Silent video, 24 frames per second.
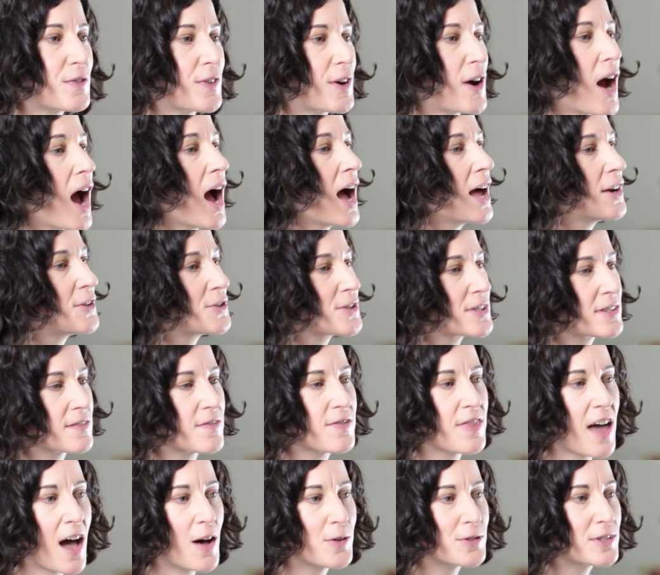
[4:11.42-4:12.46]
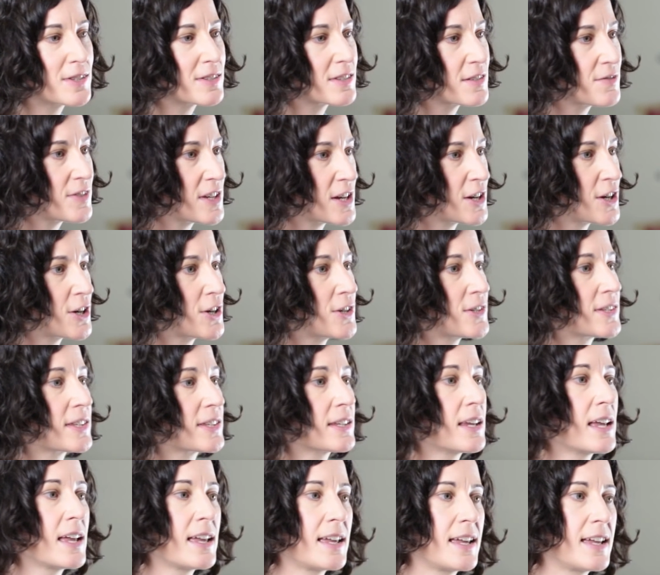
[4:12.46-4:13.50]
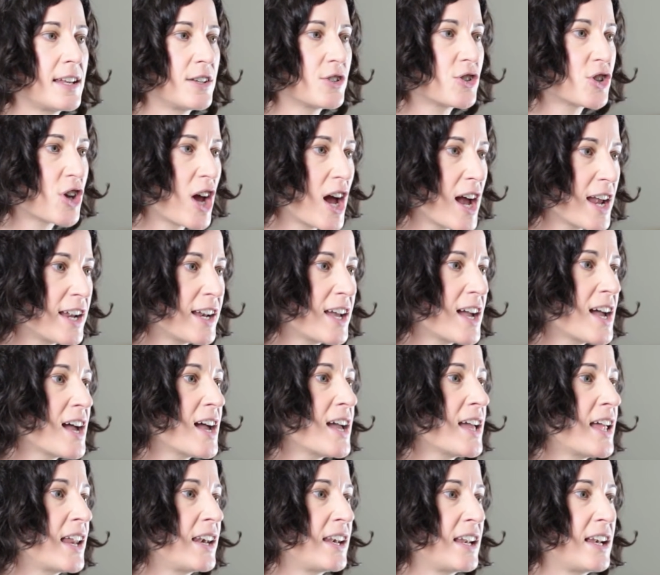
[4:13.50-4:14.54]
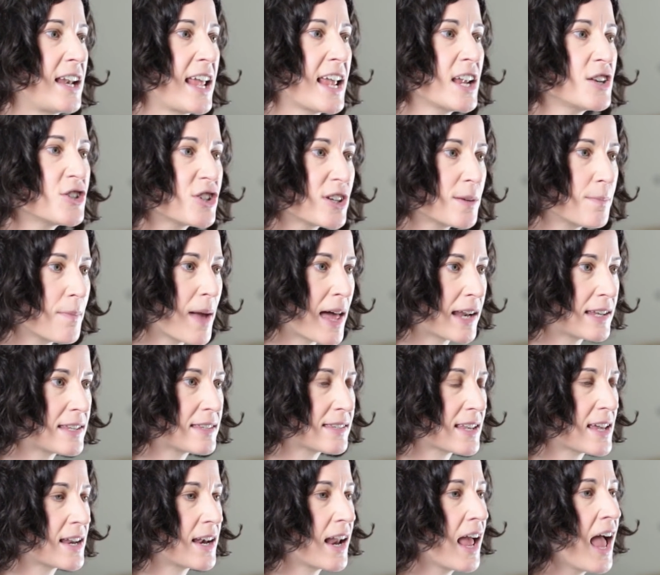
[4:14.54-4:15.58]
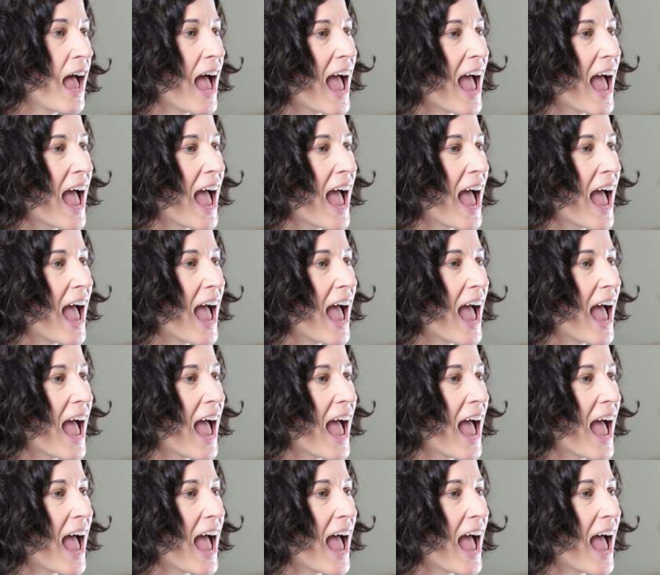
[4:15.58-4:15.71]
for hundreds of thousands of years in China and ancient medicine,